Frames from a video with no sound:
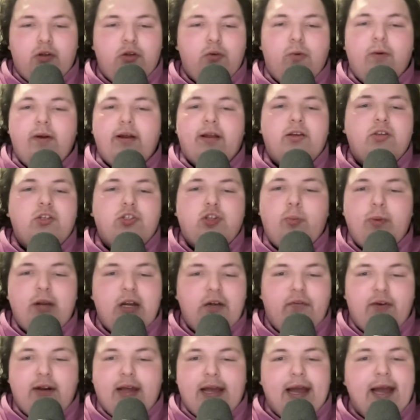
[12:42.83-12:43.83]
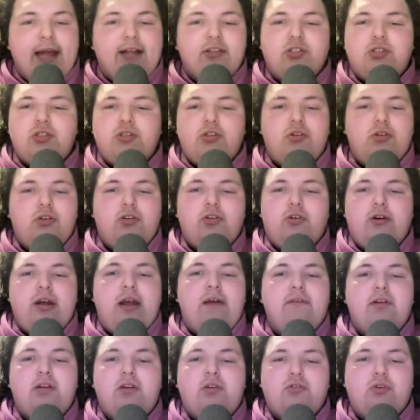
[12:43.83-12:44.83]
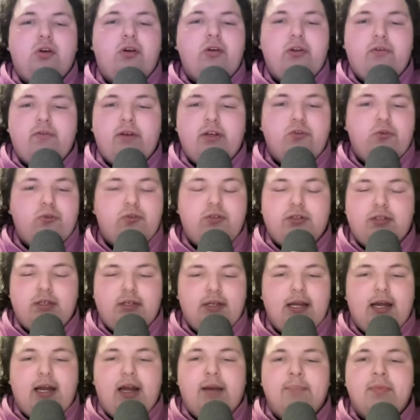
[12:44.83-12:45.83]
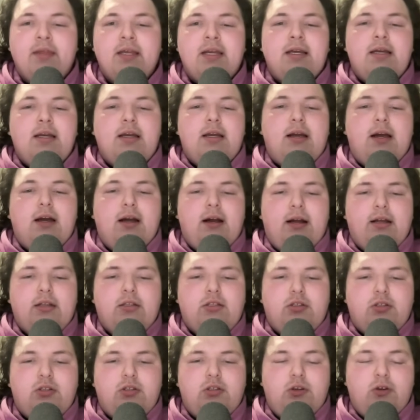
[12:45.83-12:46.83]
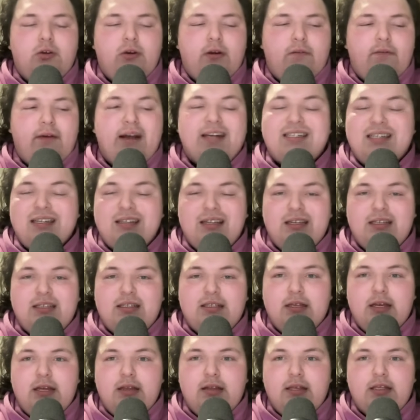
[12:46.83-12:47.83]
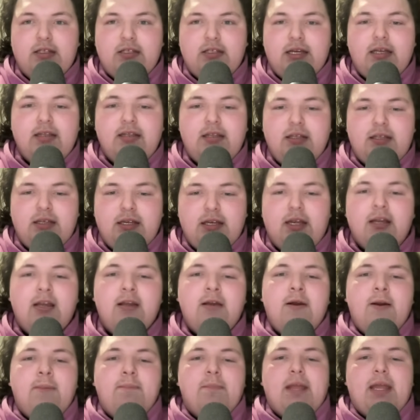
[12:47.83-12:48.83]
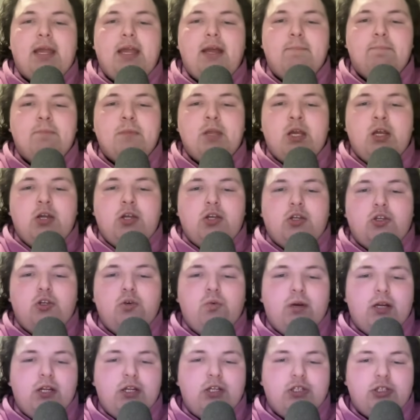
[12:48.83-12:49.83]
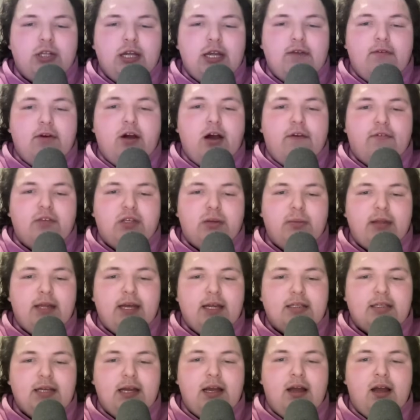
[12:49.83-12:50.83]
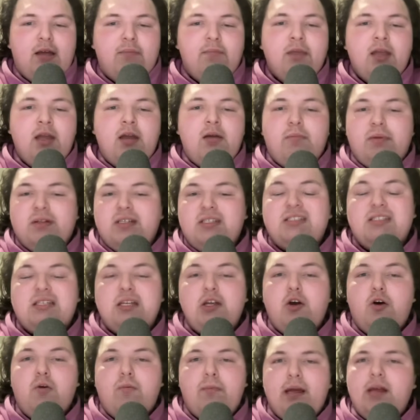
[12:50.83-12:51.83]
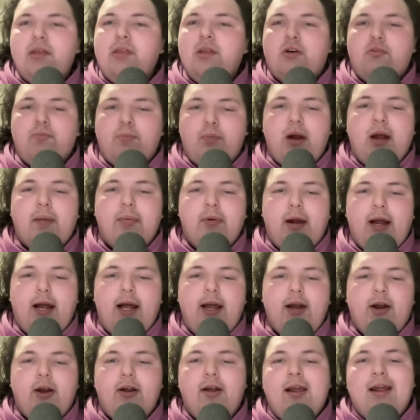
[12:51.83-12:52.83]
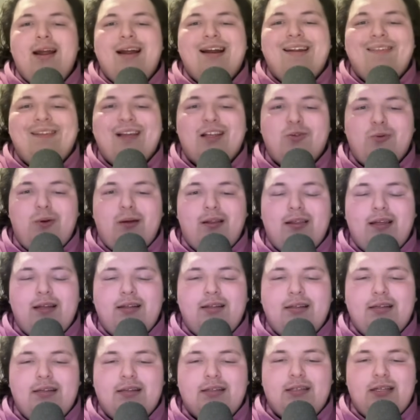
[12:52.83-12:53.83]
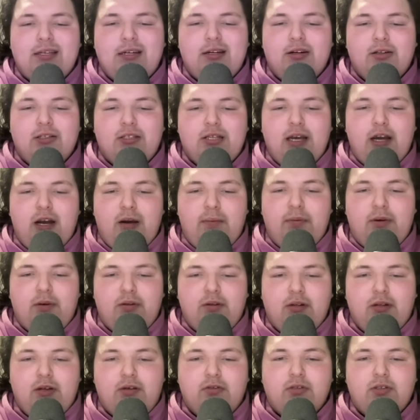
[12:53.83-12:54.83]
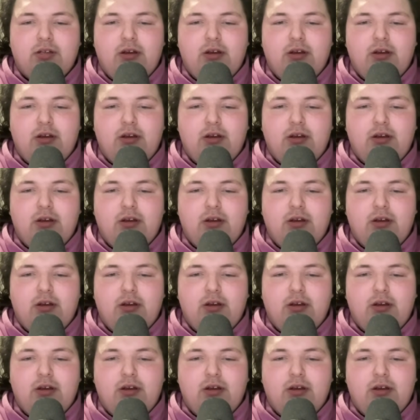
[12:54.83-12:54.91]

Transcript: You're wearing so many different hats. You're having to use all your resources and time to invest in this entity. And you want to shave off some of that time, but still make the proper hire. And that's what LinkedIn is here to help you do.